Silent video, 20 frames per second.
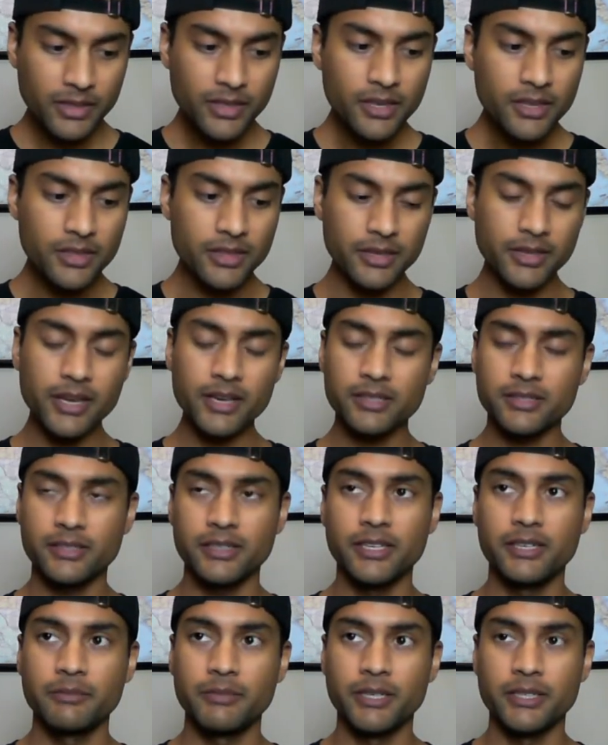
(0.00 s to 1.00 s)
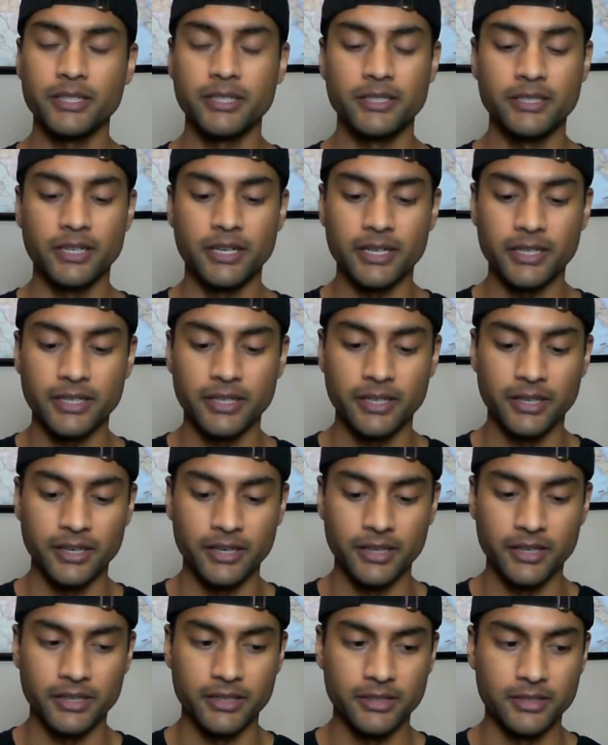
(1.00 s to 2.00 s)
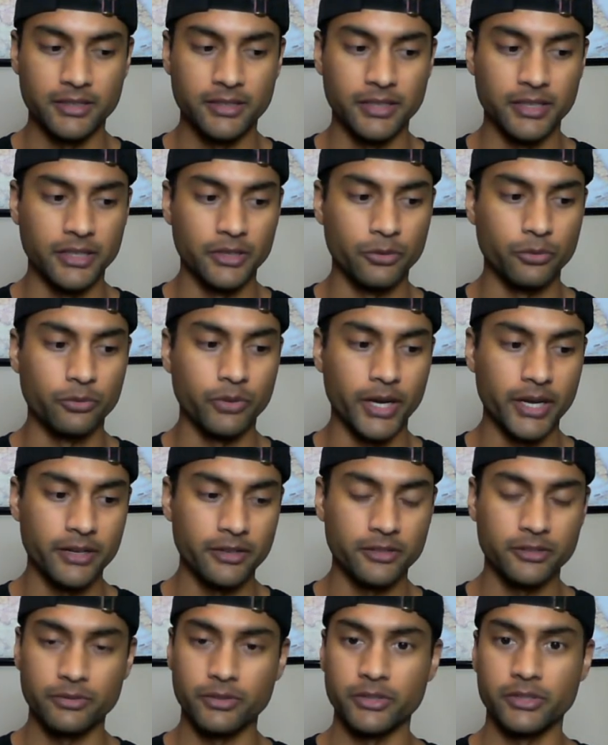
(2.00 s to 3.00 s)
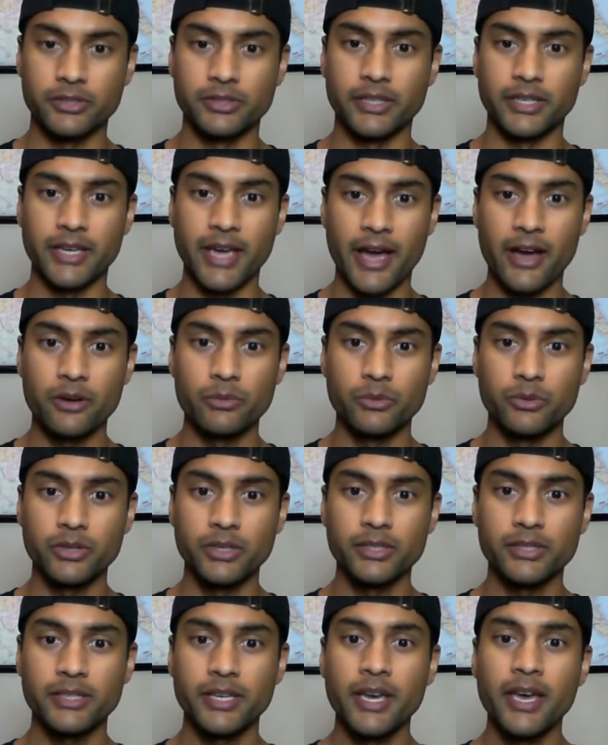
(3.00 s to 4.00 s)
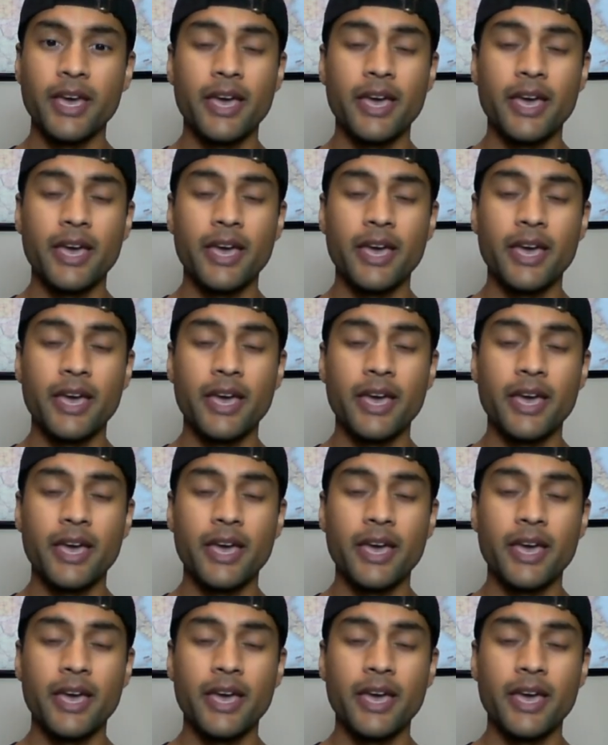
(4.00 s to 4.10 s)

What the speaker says: The next game on the docket is the Raiders versus the Cowboys.